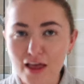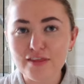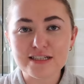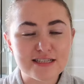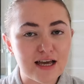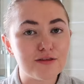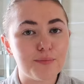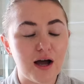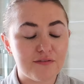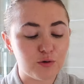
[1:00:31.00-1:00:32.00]
this is like
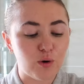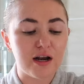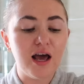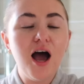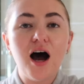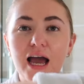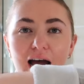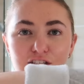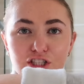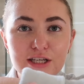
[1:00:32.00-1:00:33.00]
the perfect one. I
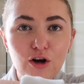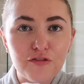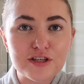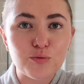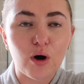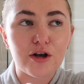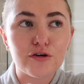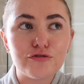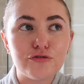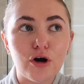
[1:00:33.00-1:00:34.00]
actually got this
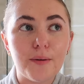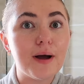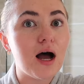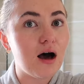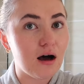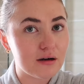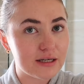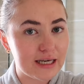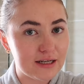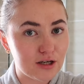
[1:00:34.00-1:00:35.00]
one from
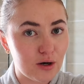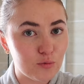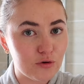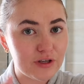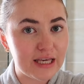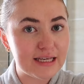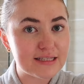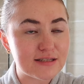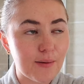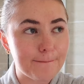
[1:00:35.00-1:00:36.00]
UGG in Gunwharf
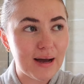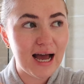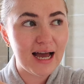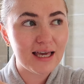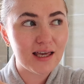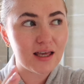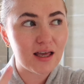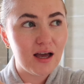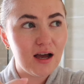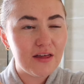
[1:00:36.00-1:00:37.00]
Quays back,
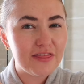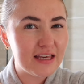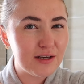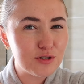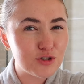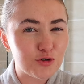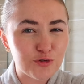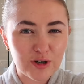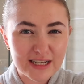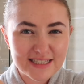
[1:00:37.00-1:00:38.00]
I think it was
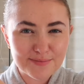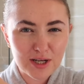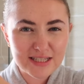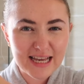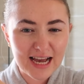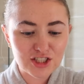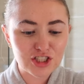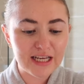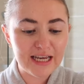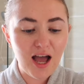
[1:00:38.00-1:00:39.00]
Christmas
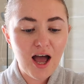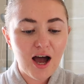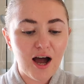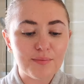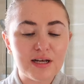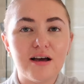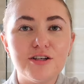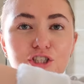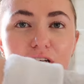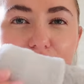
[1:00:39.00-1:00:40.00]
actually, um,
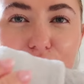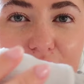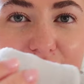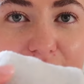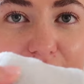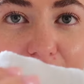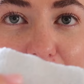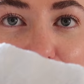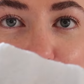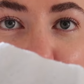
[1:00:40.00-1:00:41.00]
last year, and as you can see, it's like a
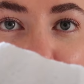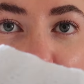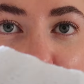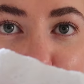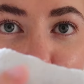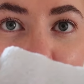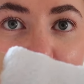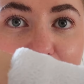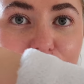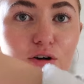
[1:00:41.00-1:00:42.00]
little bit fluffy. It's
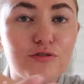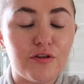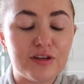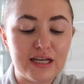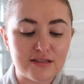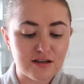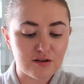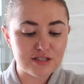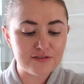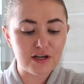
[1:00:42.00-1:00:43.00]
really soft on the inside.
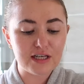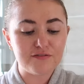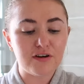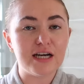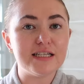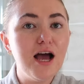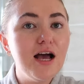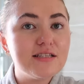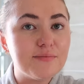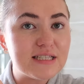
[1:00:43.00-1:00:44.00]
I'll see if I can find
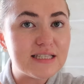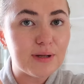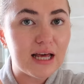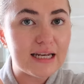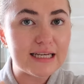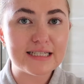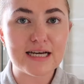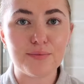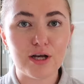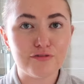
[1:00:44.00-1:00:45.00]
something similar and link it
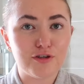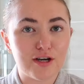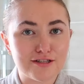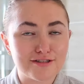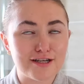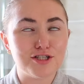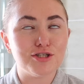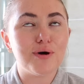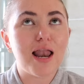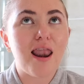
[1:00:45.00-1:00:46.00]
down below for you guys, because I
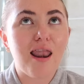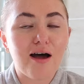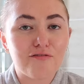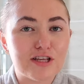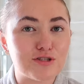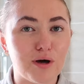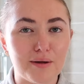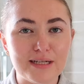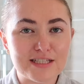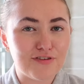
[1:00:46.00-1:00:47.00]
do love this one. I
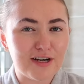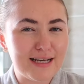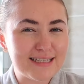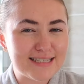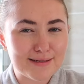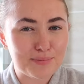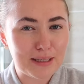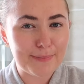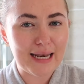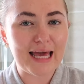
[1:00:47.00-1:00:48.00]
mean, it's very like simple
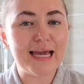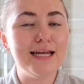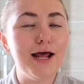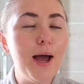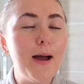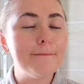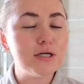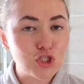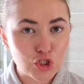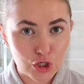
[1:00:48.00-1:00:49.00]
and plain,
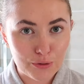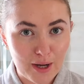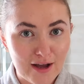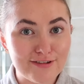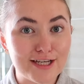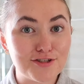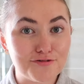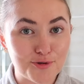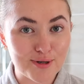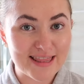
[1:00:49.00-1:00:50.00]
but so perfect
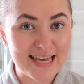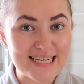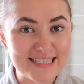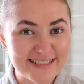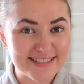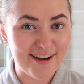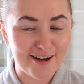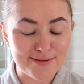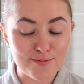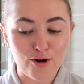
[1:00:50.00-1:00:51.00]
for this
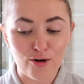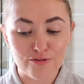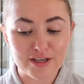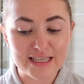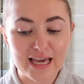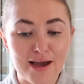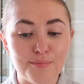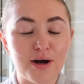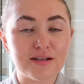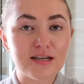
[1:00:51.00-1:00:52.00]
time of year.
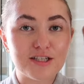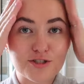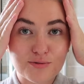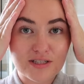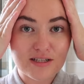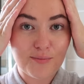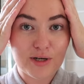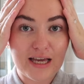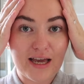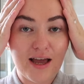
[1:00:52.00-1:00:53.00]
But I just wanted to come on
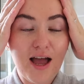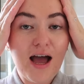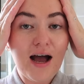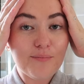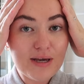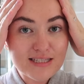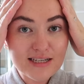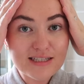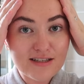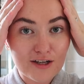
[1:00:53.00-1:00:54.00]
here and
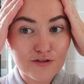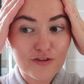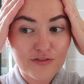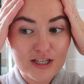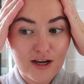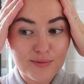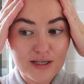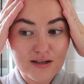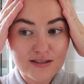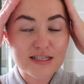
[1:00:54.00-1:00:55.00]
basically sign off the video,
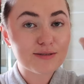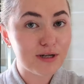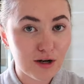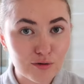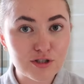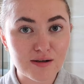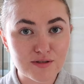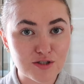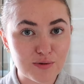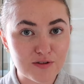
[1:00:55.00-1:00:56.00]
because it's been a long time
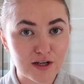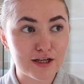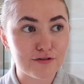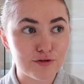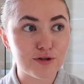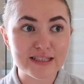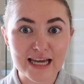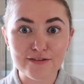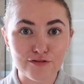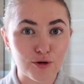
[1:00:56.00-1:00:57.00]
since we've done like a full
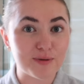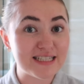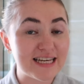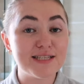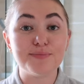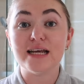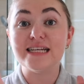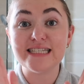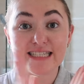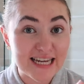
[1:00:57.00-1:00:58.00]
day vlog, but today has been
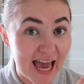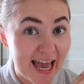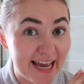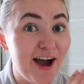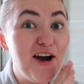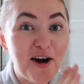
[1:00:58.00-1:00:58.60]
a day